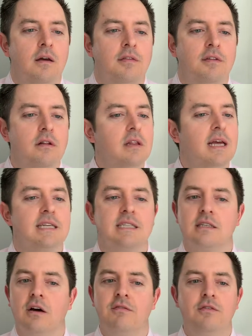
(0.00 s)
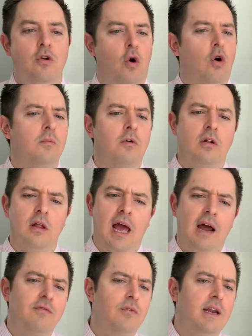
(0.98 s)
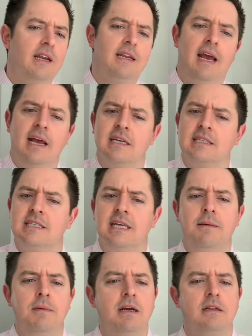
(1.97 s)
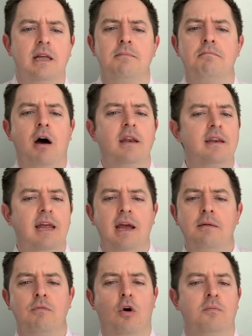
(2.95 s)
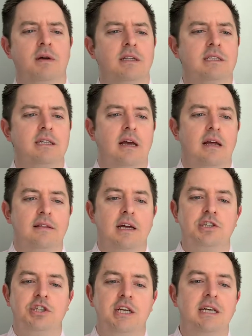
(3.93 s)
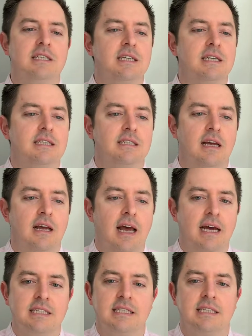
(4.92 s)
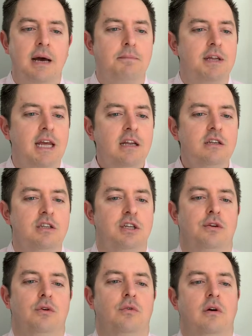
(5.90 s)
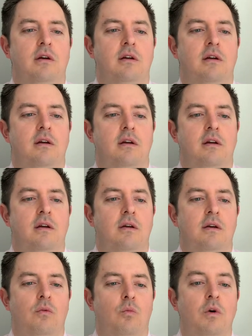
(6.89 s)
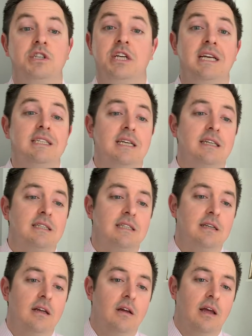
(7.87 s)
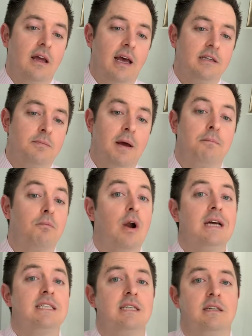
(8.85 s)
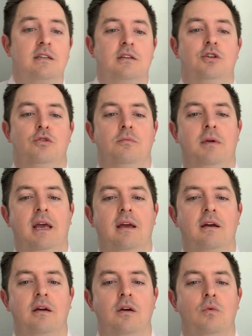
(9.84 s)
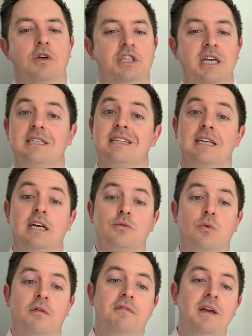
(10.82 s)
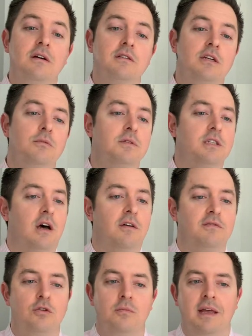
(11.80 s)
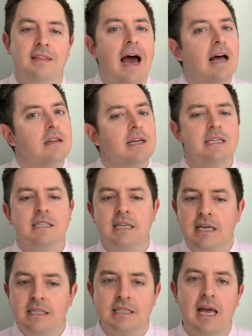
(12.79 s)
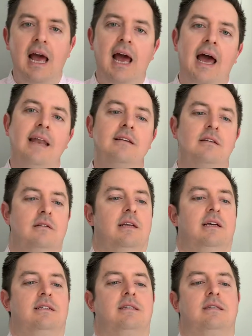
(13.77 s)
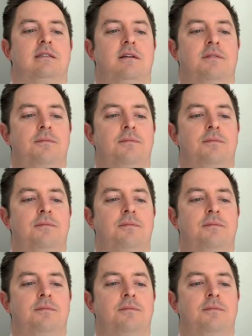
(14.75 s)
The list of normal, everyday, seemingly mundane moments that Jesus has stepped into, where Jesus has been present to me, where Jesus has revealed himself to me, that list is endless.